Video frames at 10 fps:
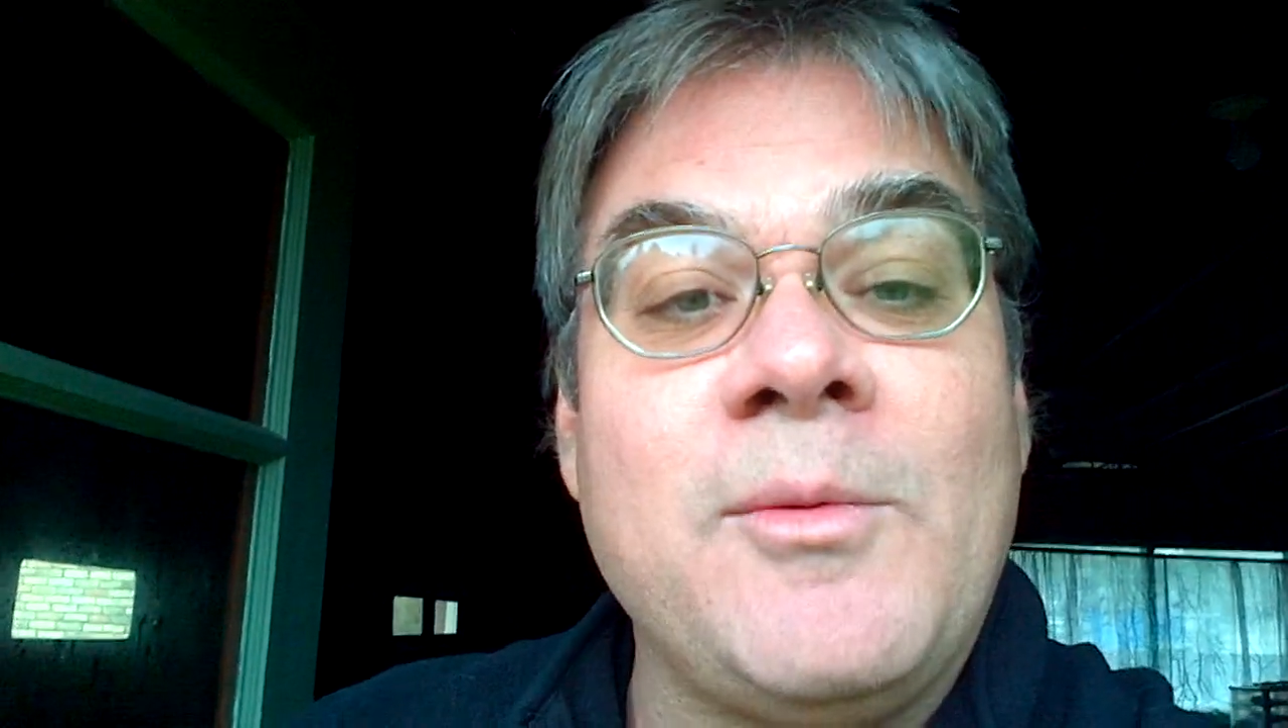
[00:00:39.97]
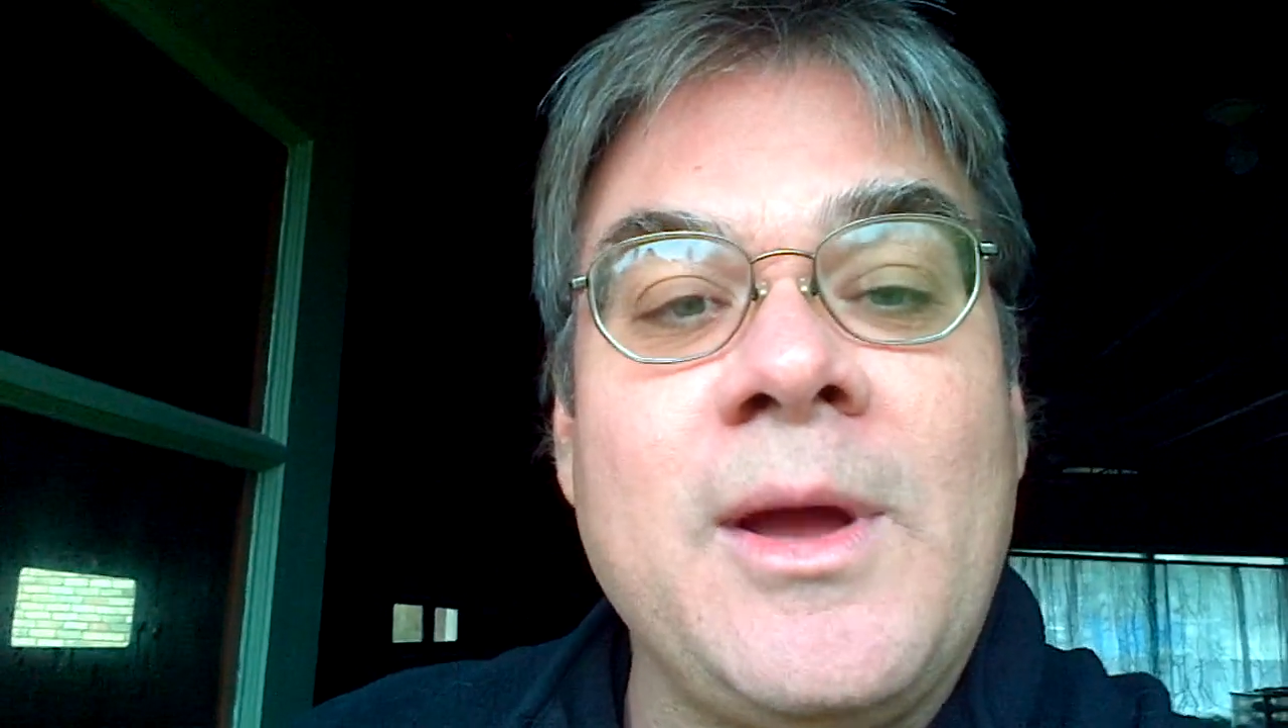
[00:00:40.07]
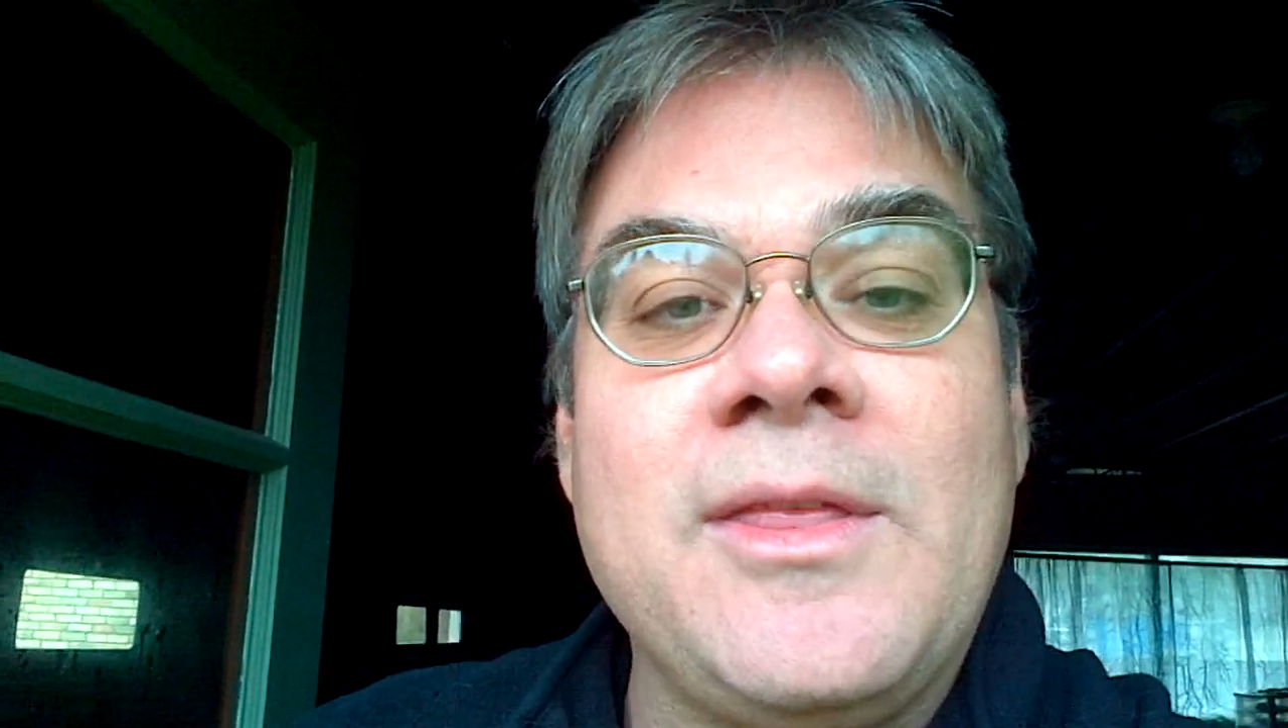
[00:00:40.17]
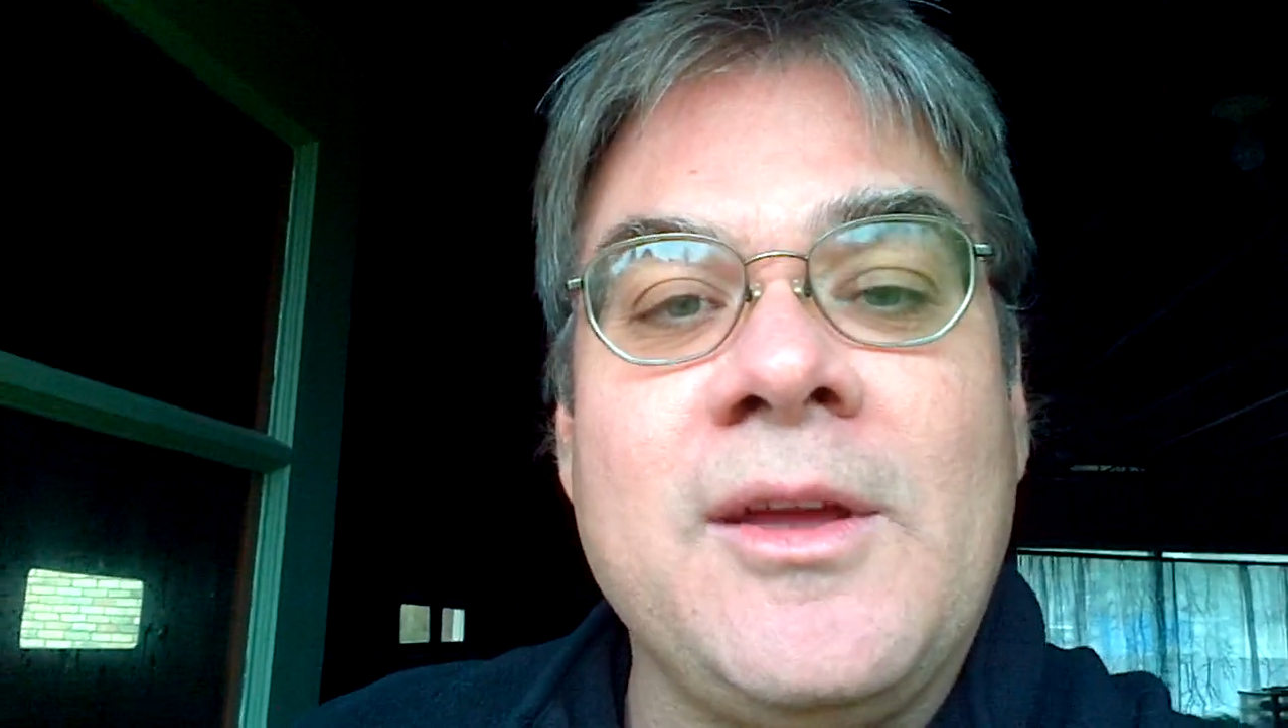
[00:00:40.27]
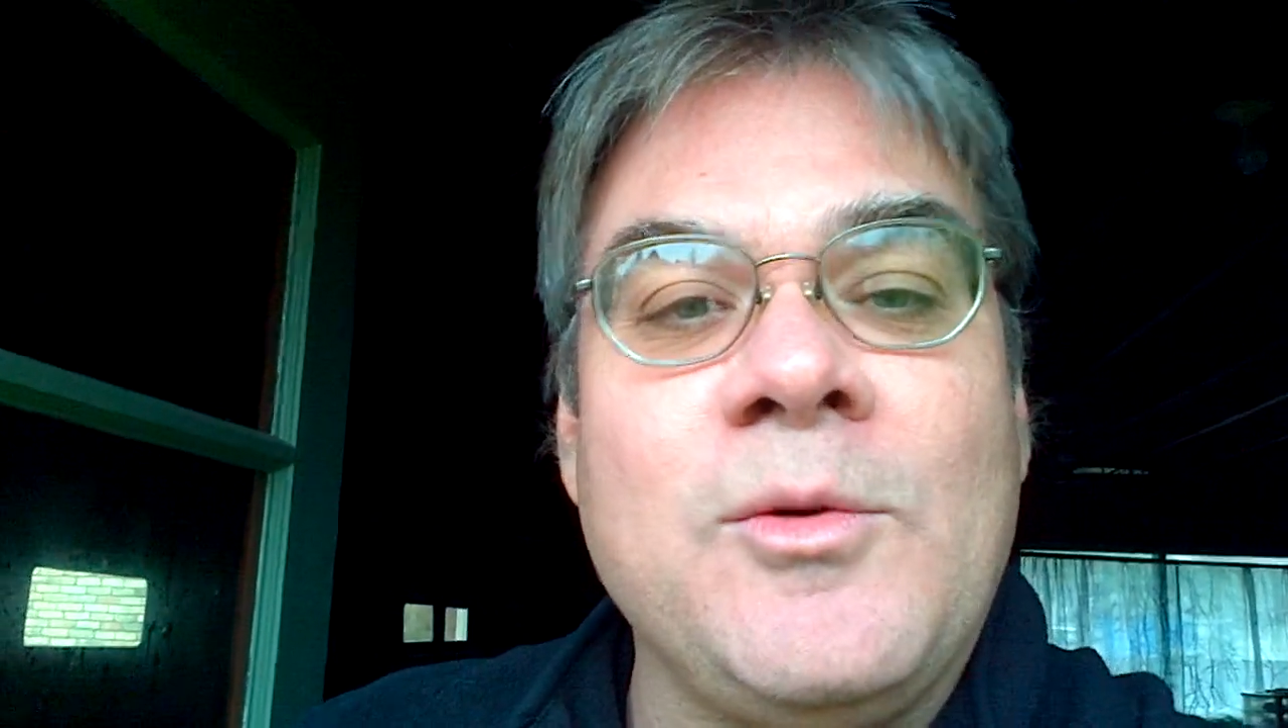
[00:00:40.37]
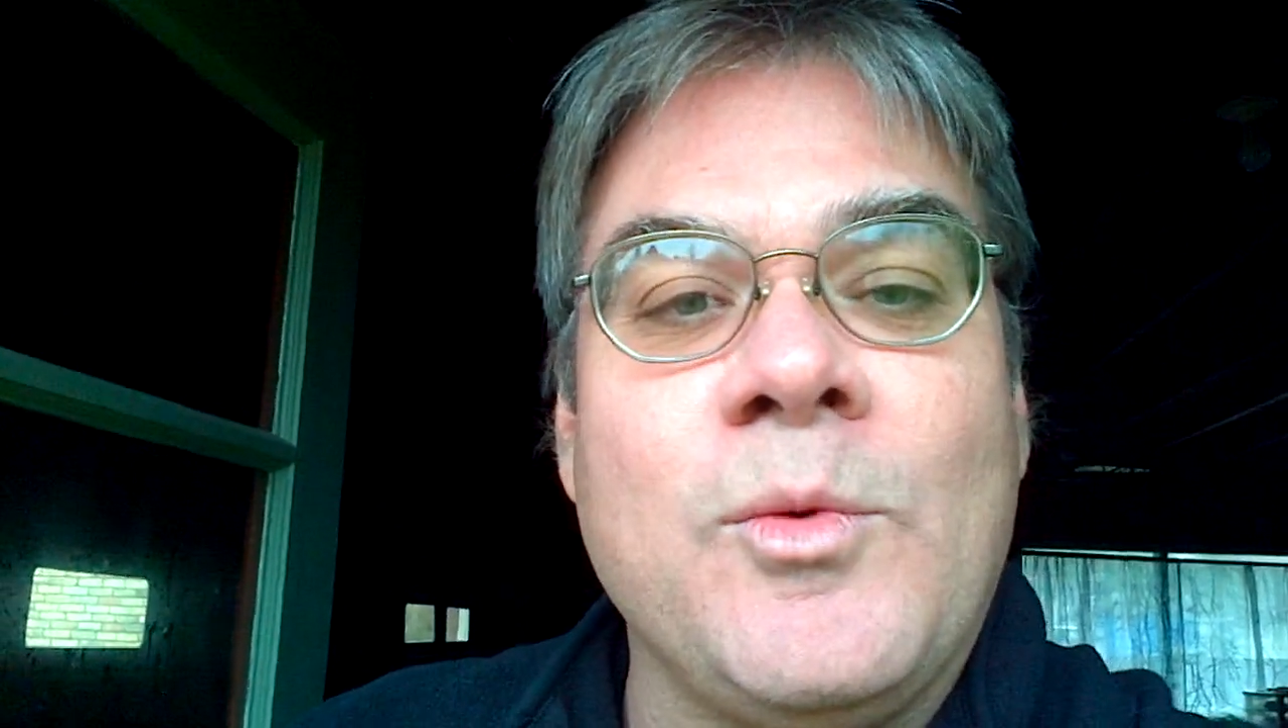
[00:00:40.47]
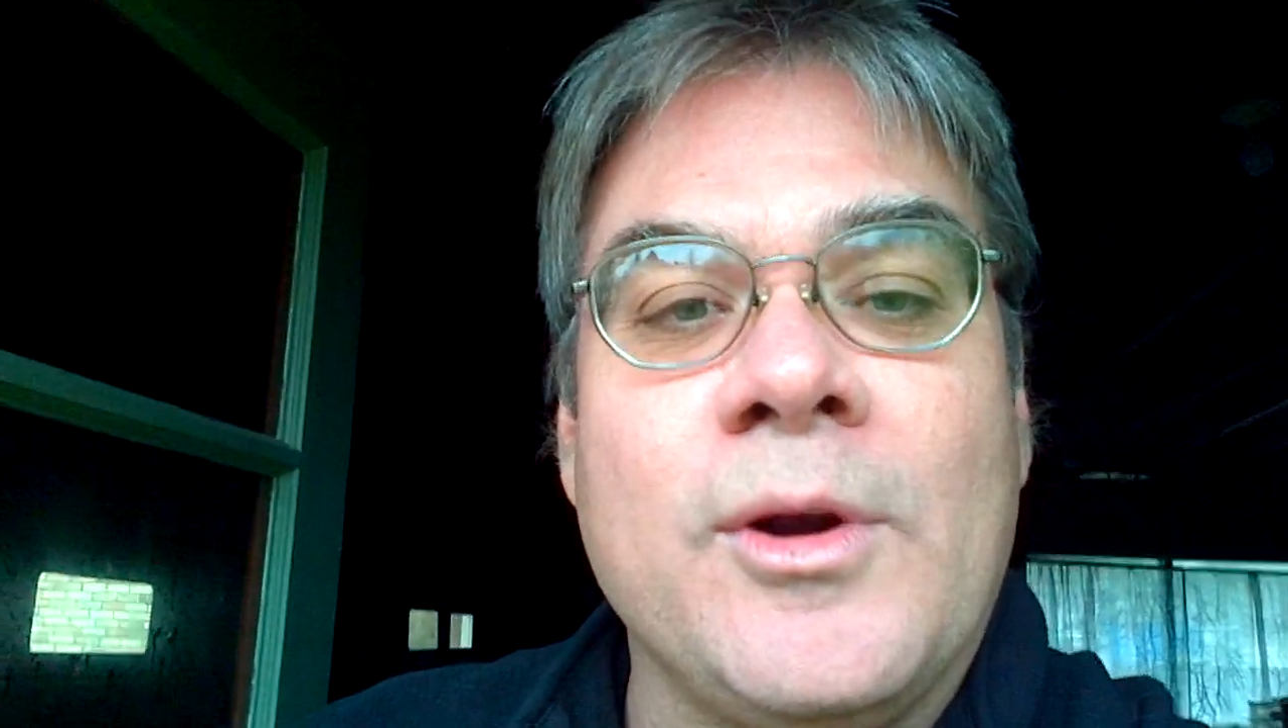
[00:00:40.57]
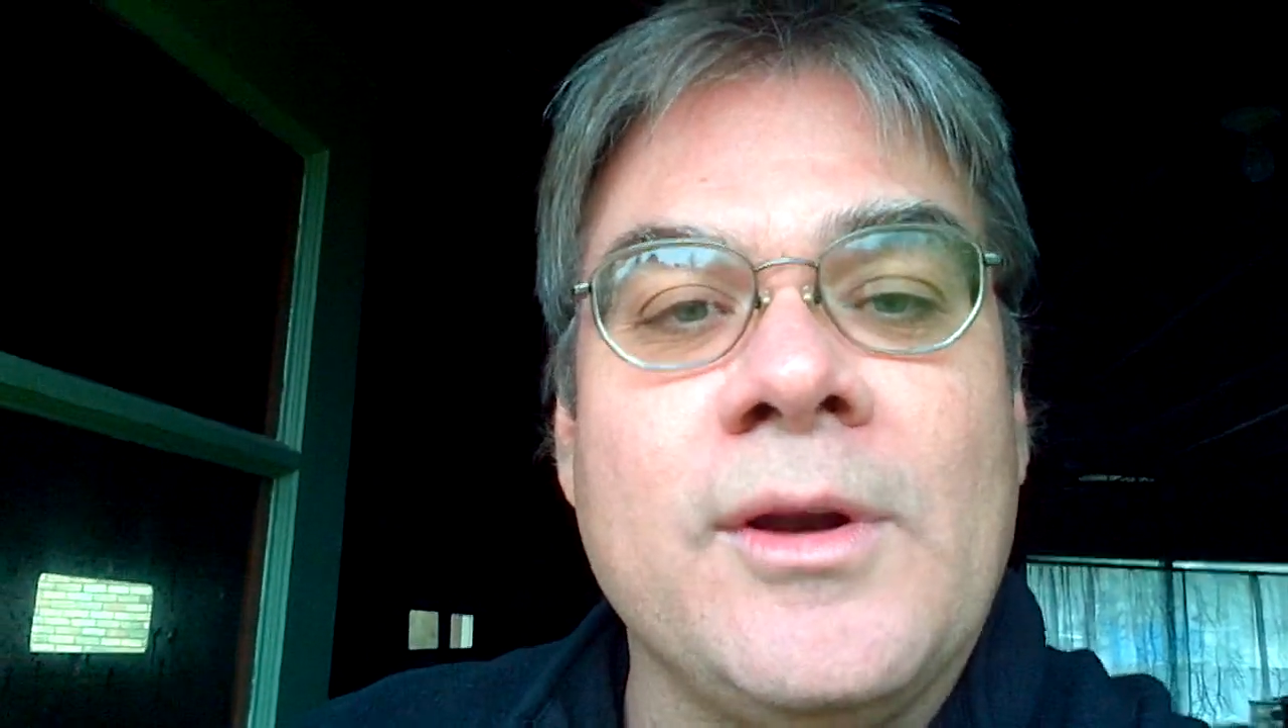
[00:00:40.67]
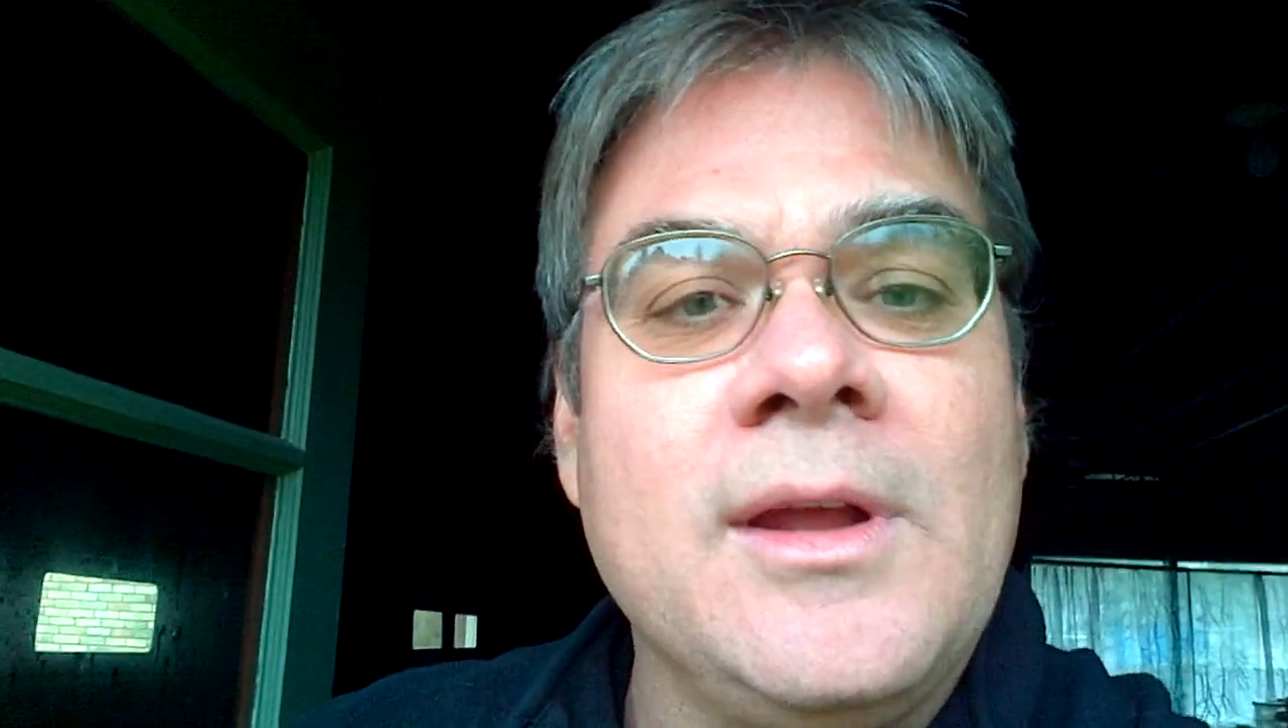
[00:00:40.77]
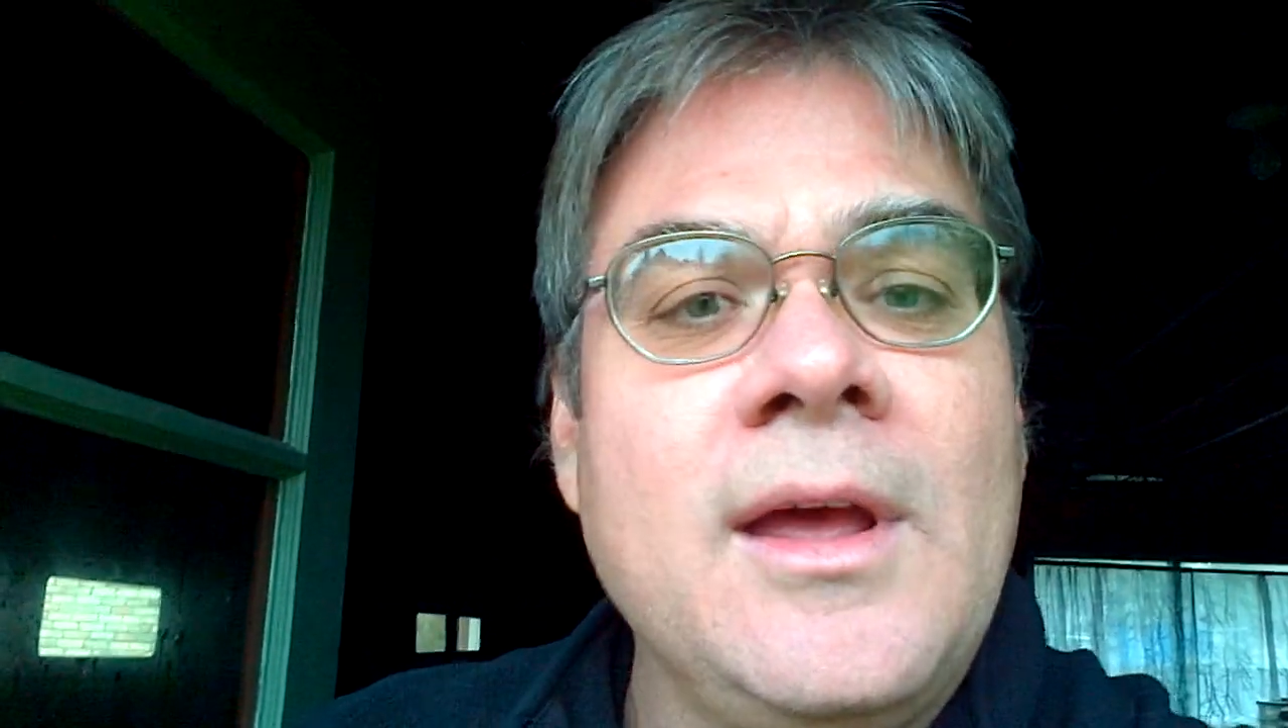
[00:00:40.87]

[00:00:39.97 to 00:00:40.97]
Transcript: away that you weren't